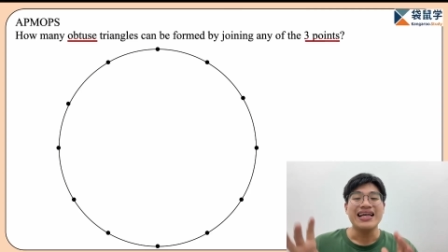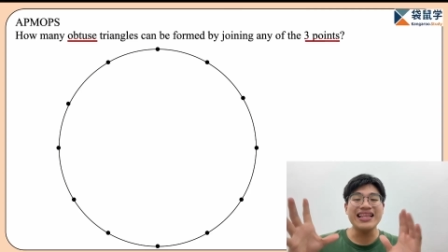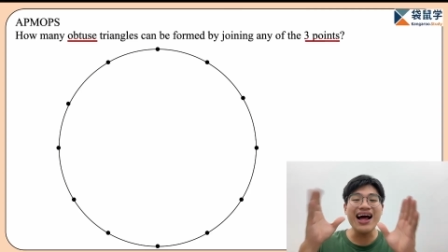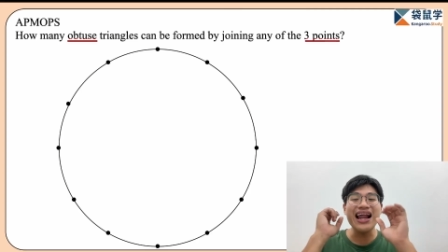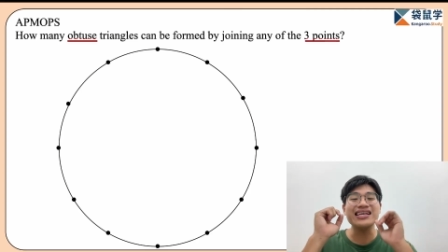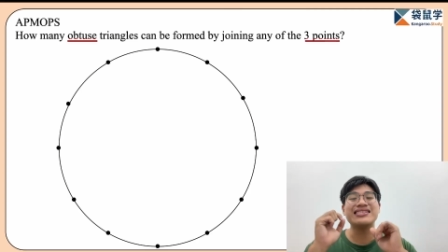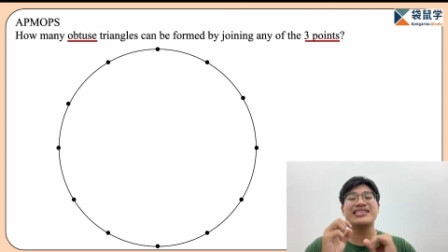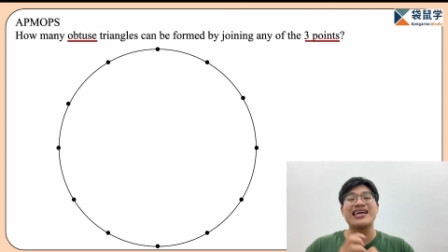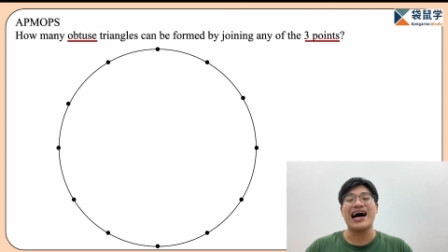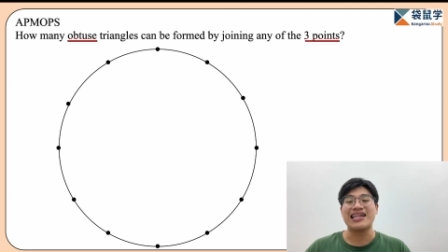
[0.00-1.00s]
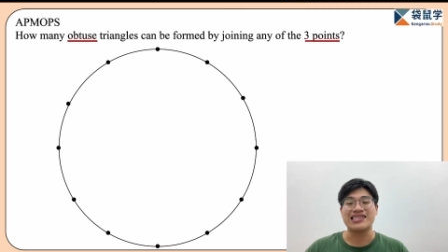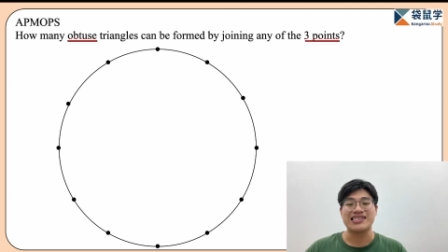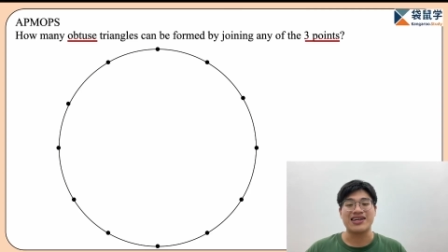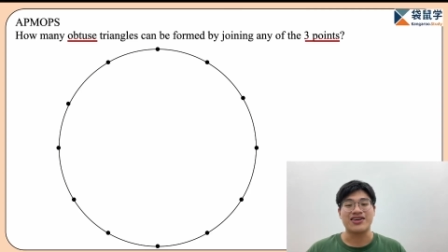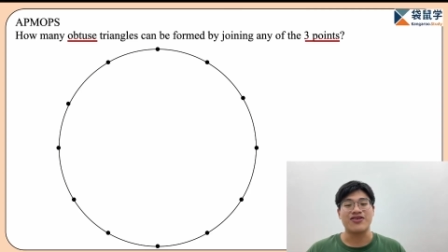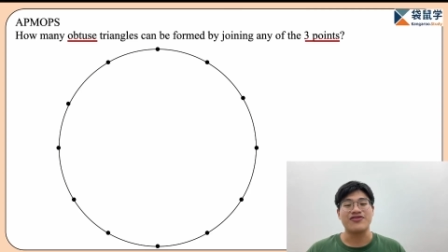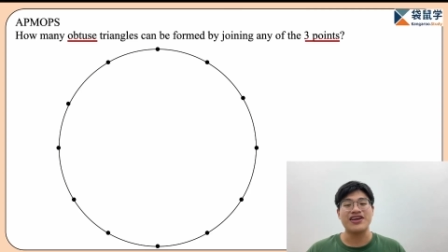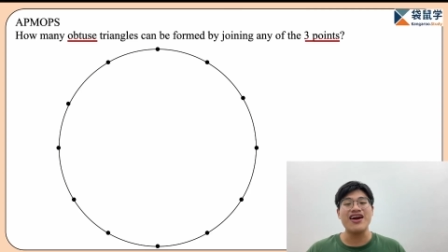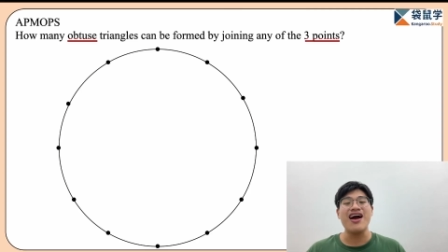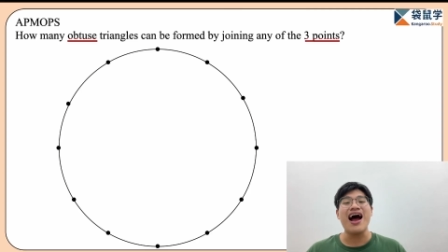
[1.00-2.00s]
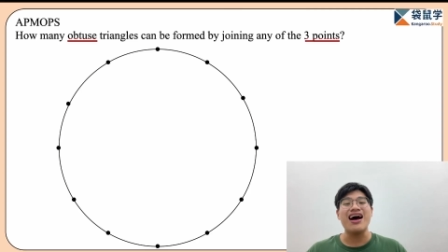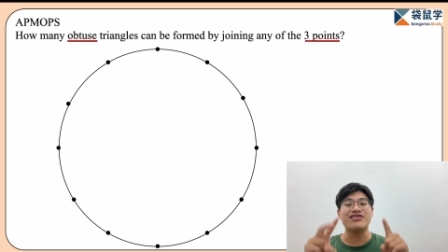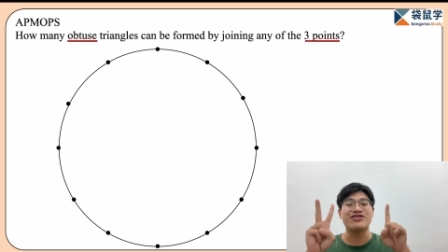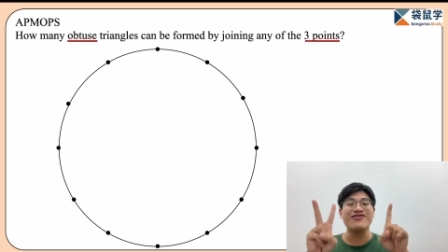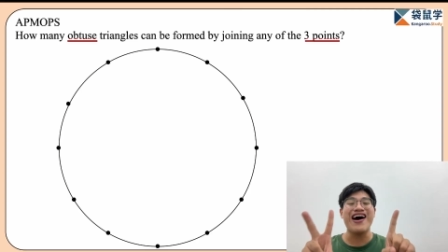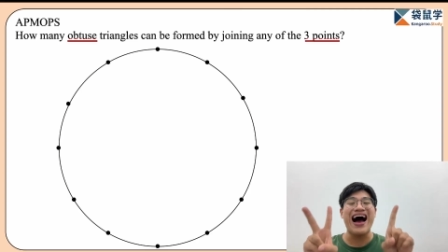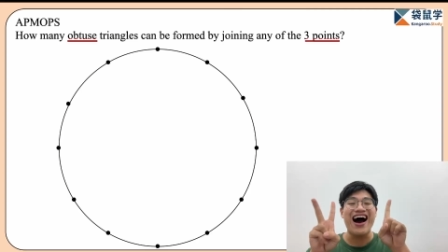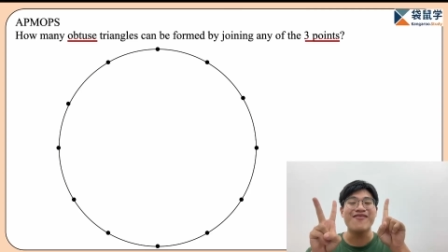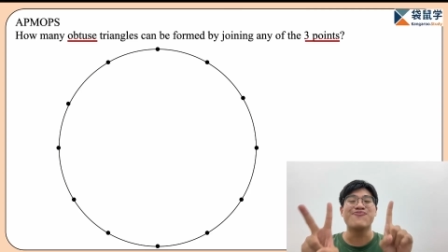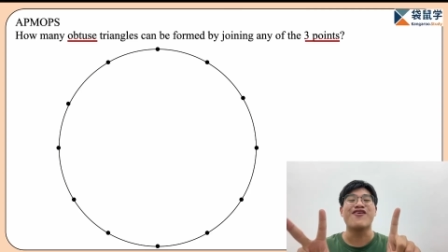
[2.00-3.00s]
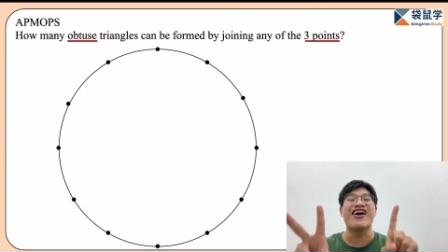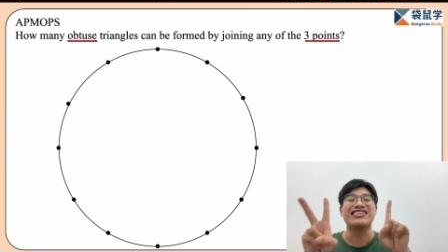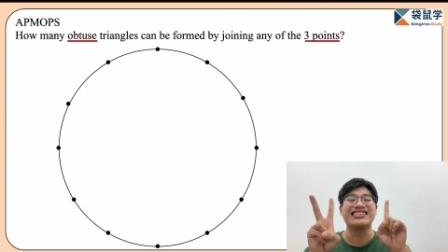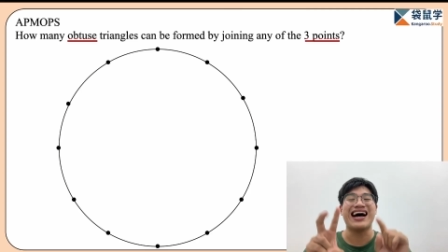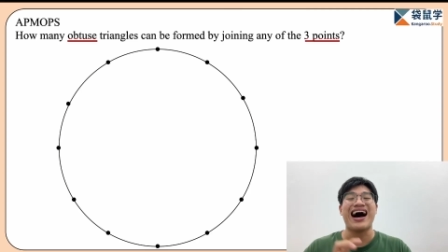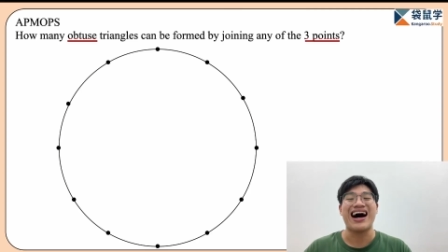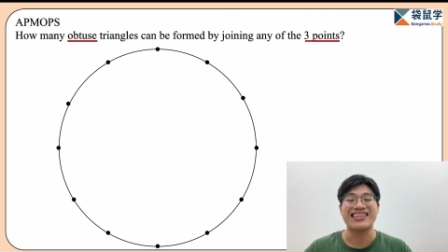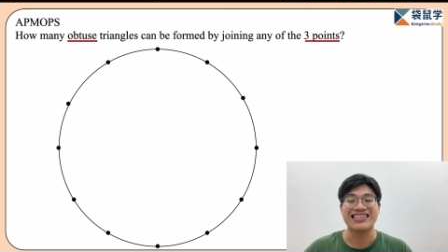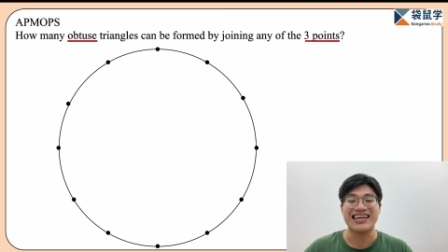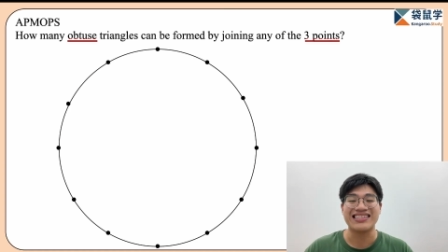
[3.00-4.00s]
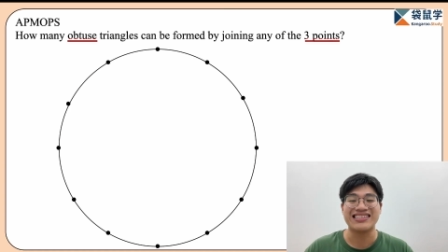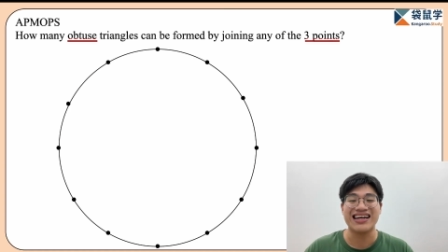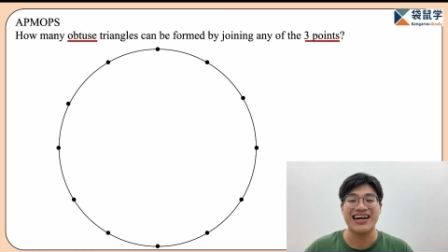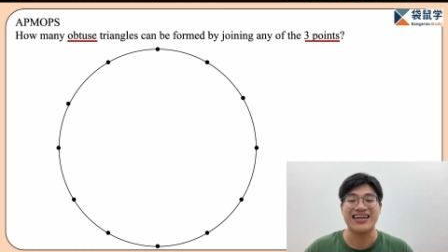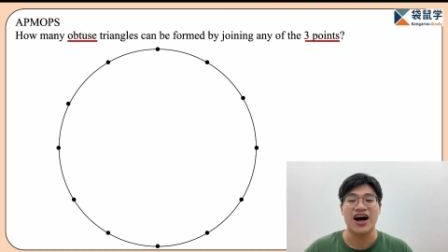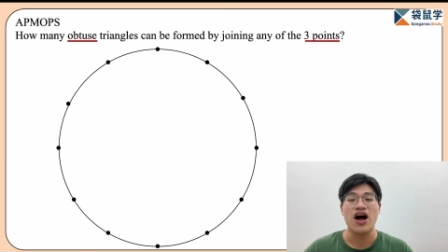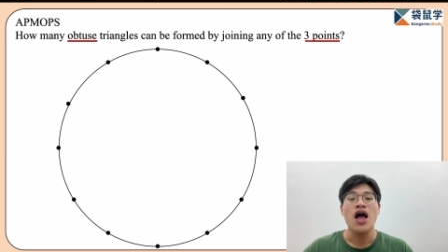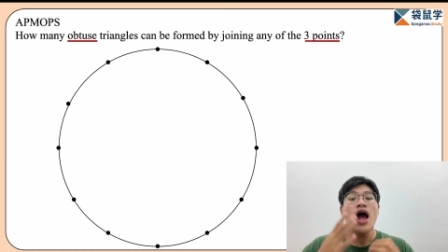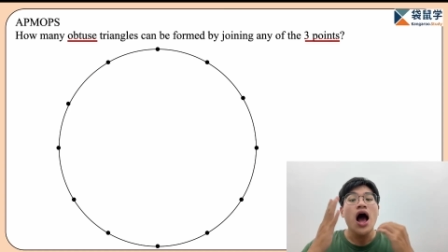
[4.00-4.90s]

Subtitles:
Now let's see on the circle. There are 12 points on the circle.